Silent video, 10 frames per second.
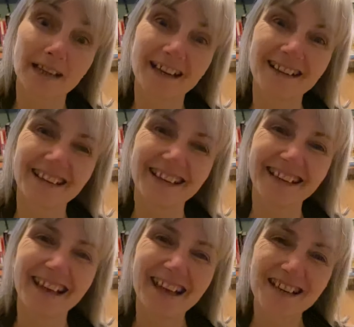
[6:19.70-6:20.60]
in the
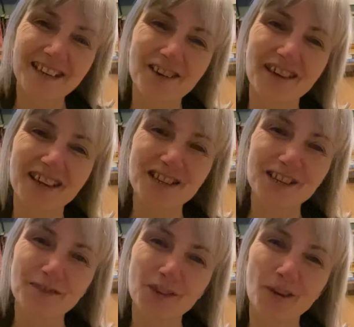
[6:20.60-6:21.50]
direction
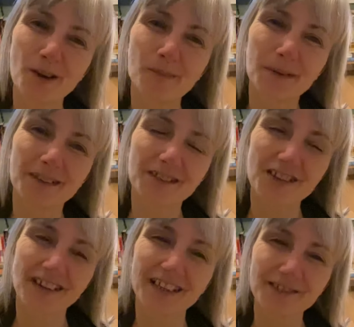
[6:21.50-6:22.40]
of your armpit,
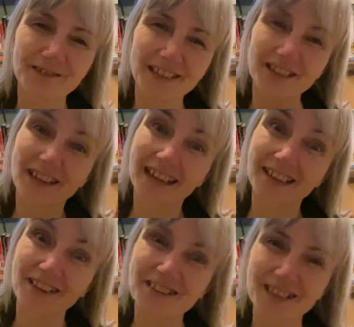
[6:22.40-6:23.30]
diagonal, and your head
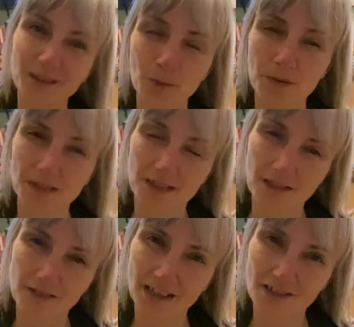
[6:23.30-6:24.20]
goes in the opposite
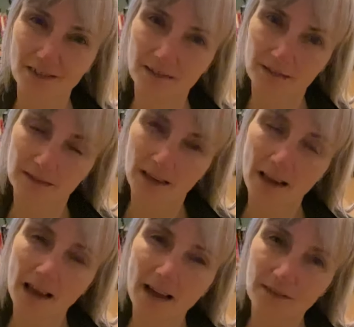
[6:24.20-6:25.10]
direction.
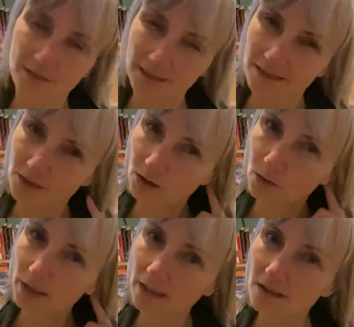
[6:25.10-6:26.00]
Right, so your
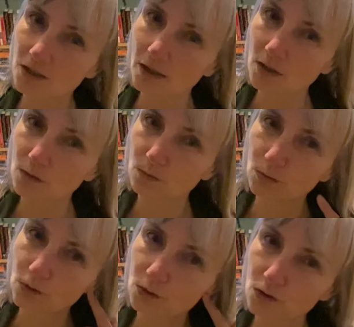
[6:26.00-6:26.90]
ear is going
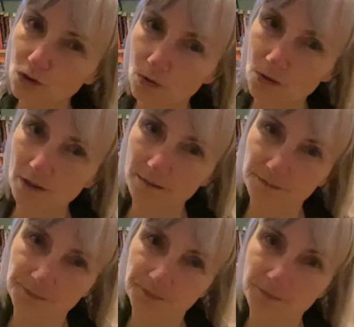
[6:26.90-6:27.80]
towards your shoulder.
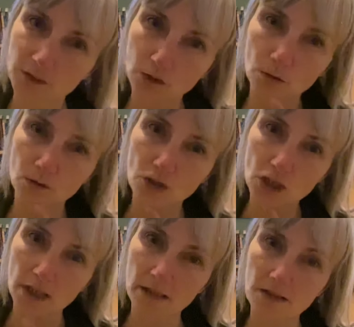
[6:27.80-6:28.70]
So your
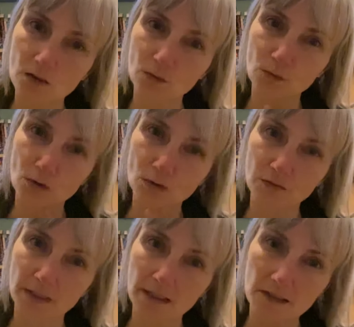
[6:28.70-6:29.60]
chin is towards your
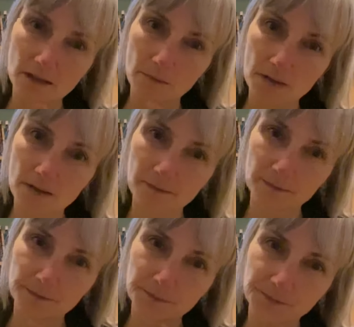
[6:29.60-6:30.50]
fingertips.
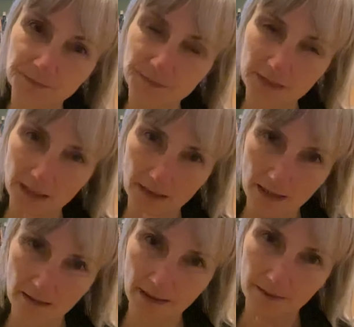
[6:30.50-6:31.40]
Yeah,
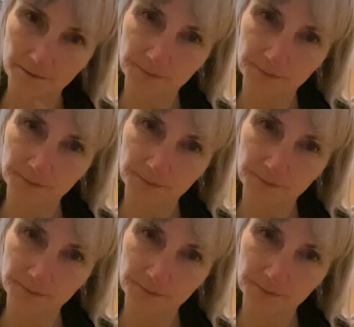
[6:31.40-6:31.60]
down there.